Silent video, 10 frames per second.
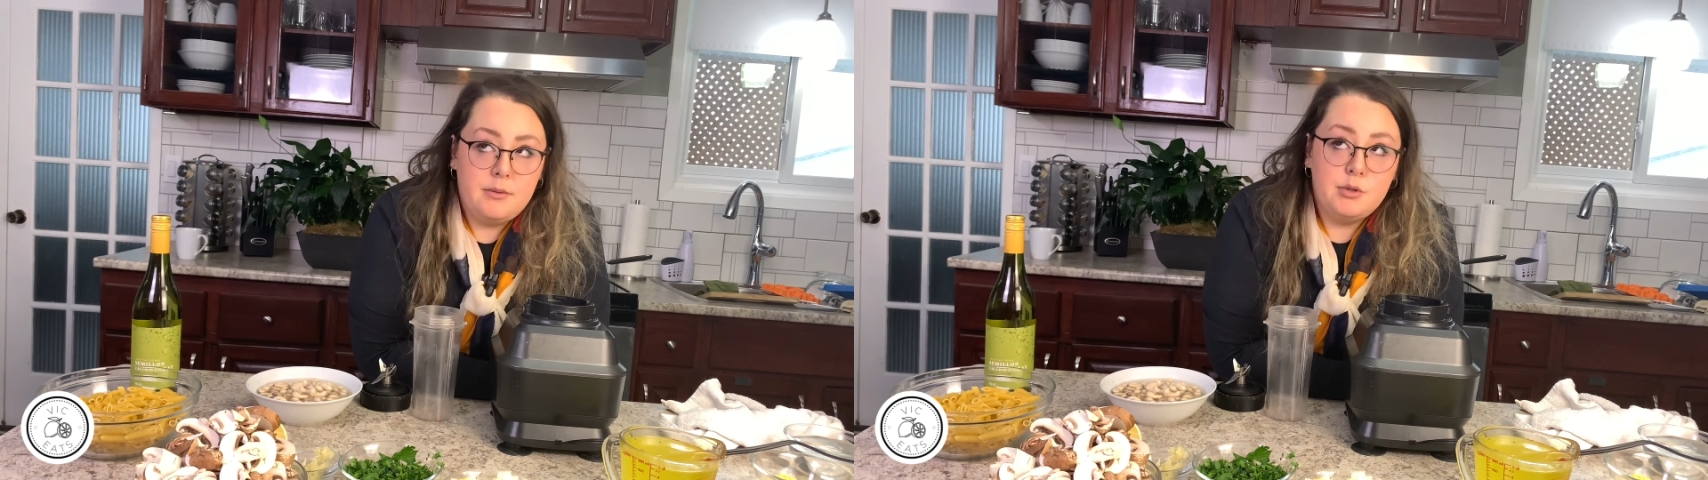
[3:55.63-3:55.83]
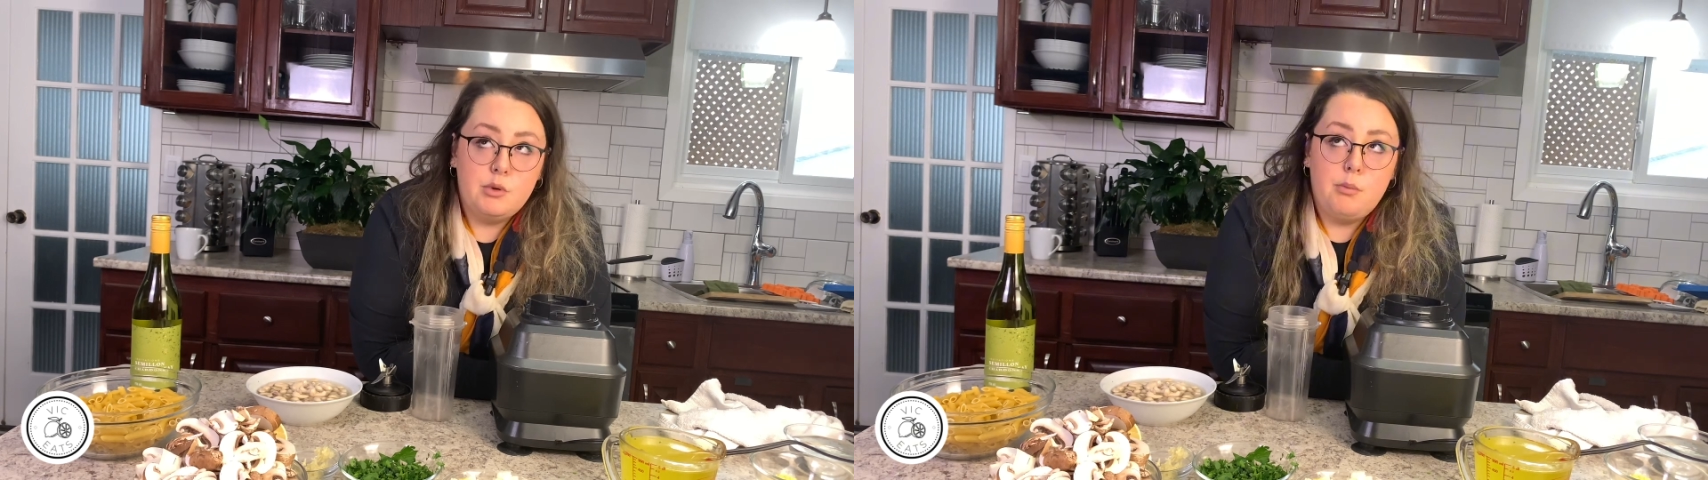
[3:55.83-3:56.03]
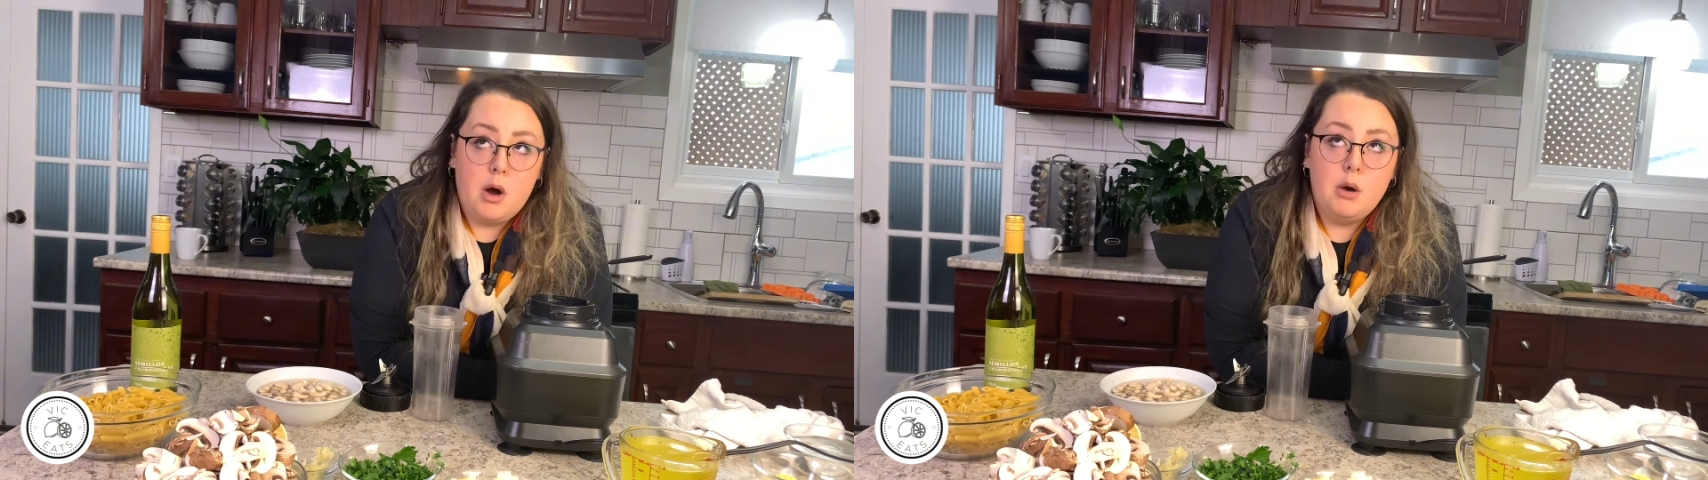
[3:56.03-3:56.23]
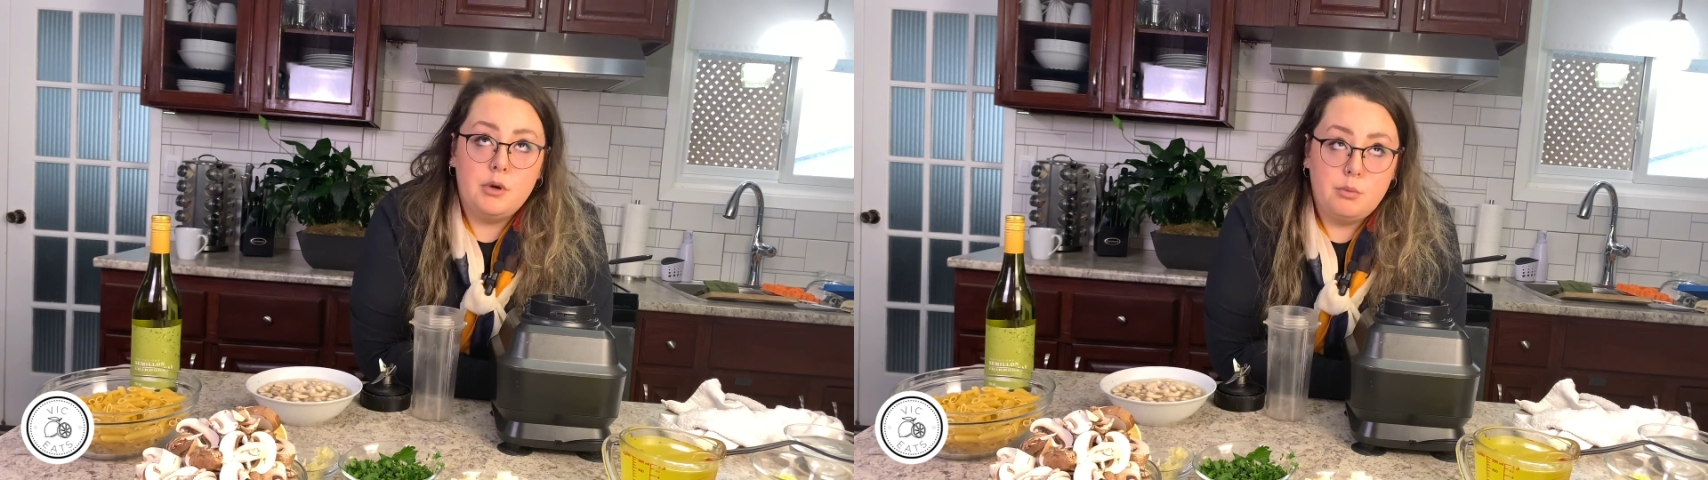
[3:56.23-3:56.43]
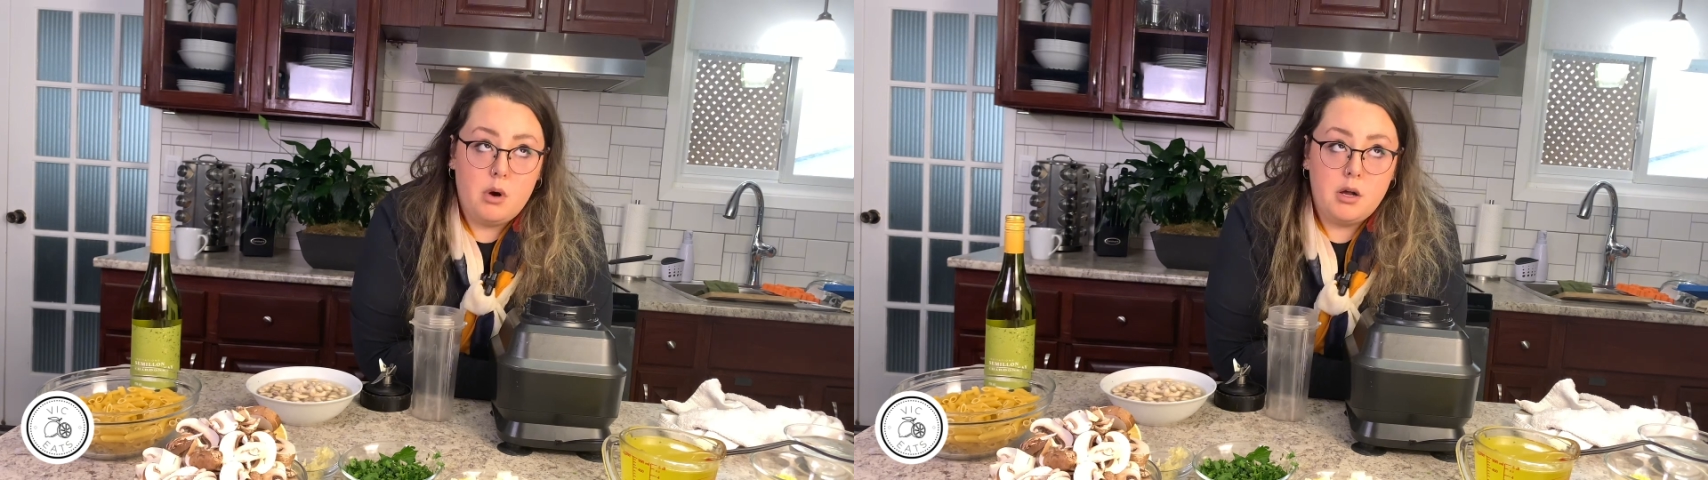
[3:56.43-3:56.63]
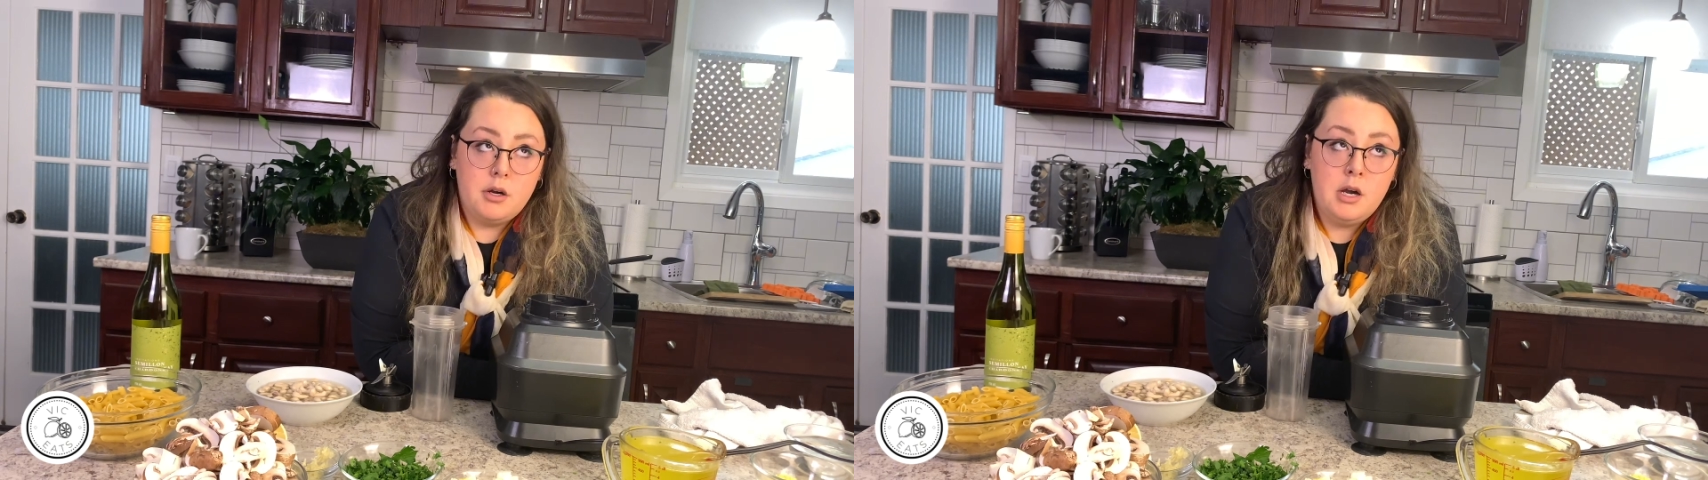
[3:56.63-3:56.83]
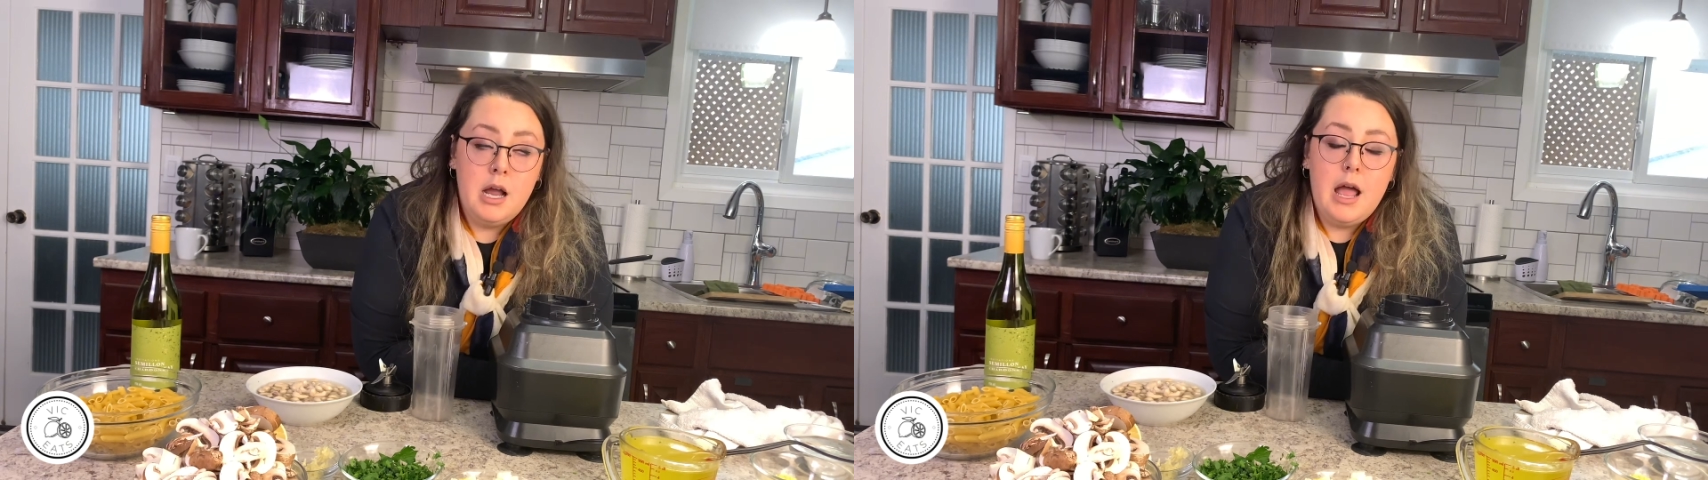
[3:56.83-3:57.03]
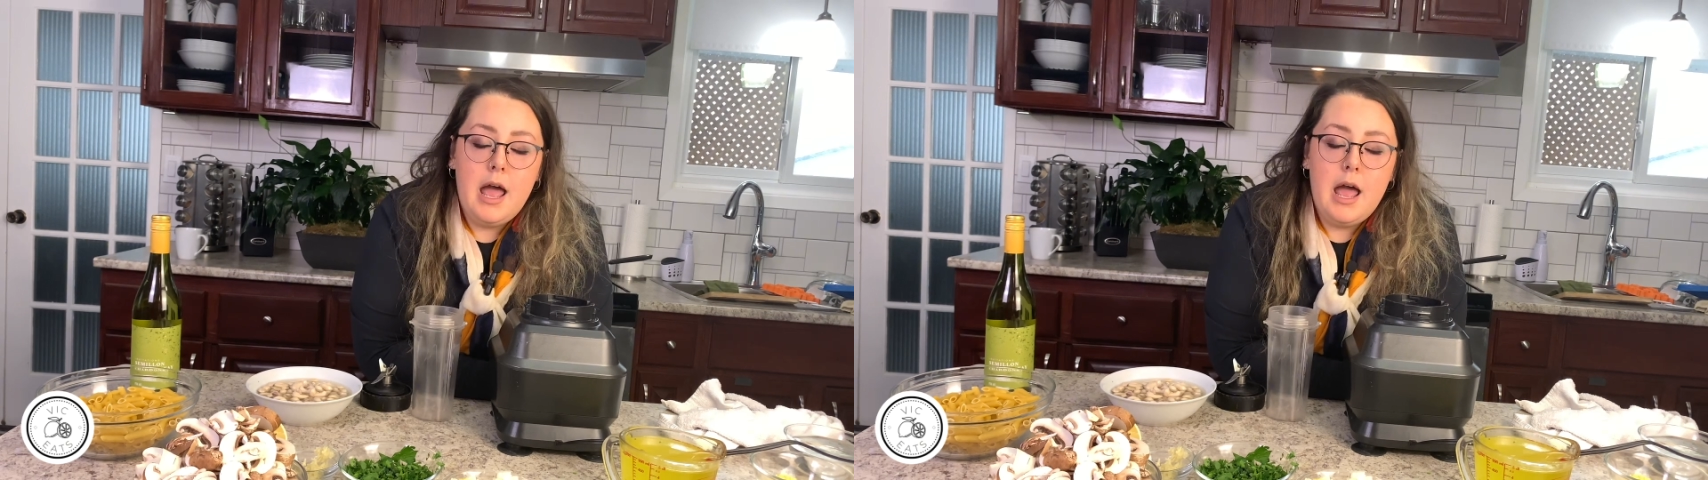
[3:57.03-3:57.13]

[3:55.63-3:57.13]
them to a pot with water,